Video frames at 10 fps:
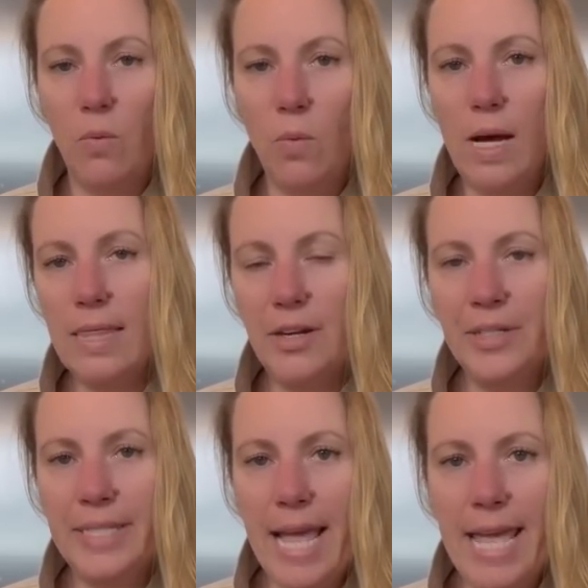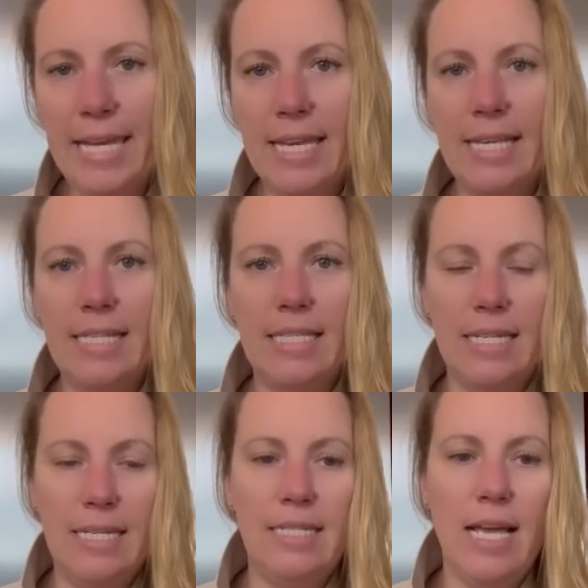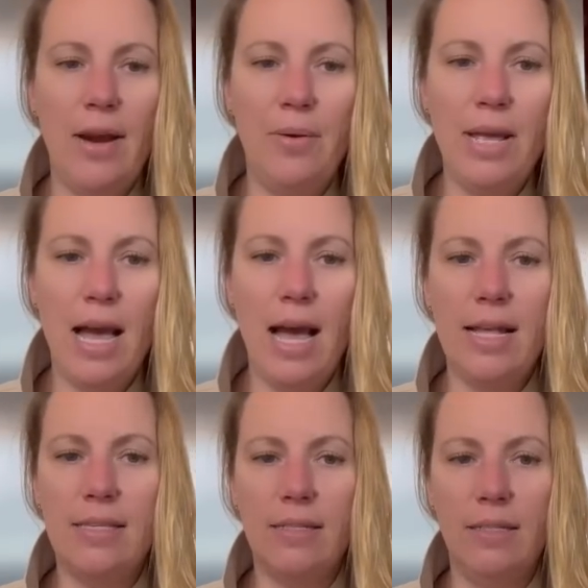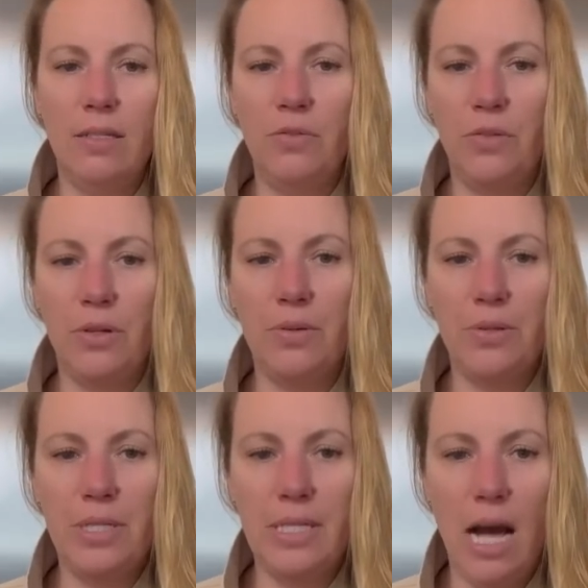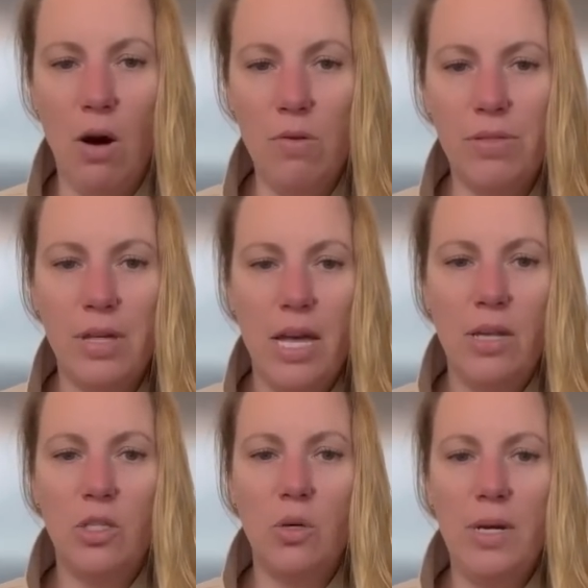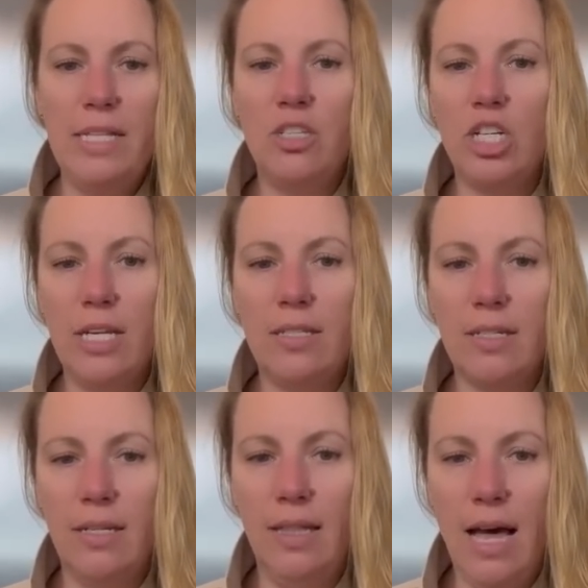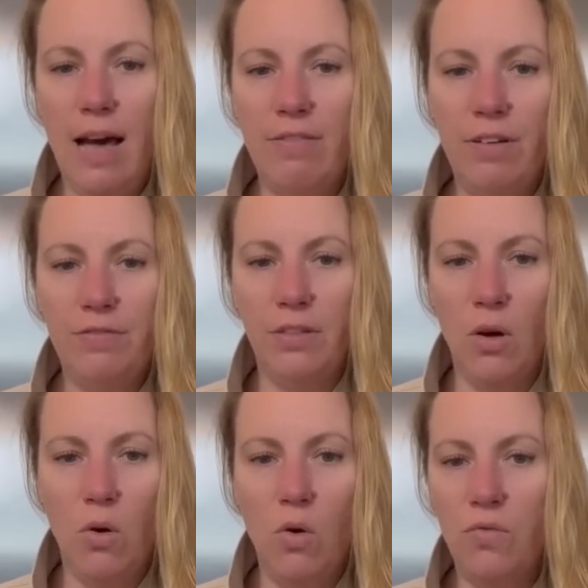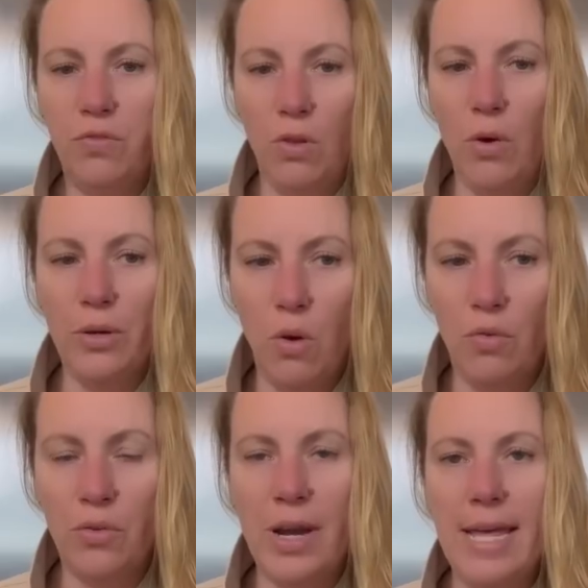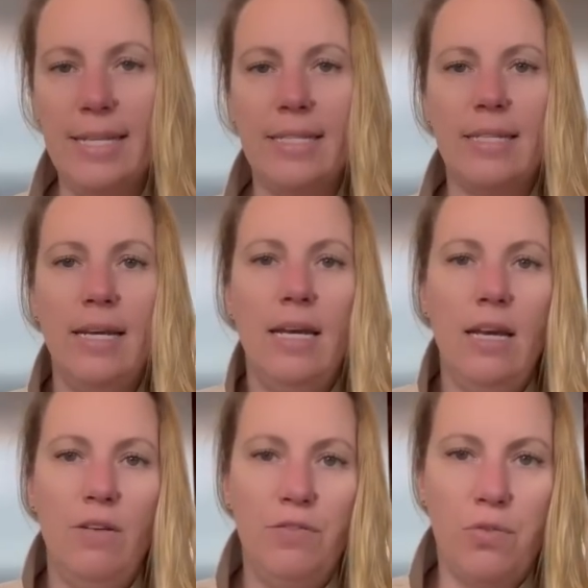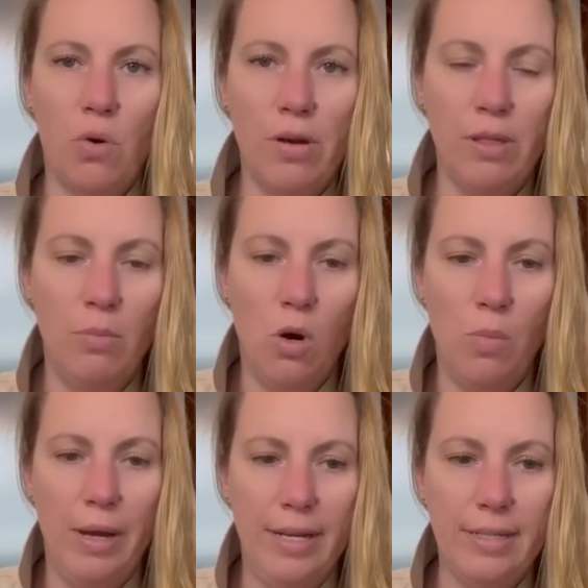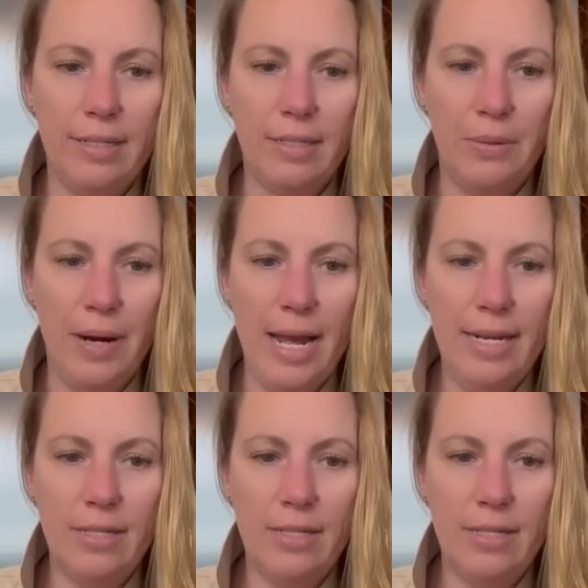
what they're saying is this area, it's a little further south, so it's just lava flowing over it for the moment, right?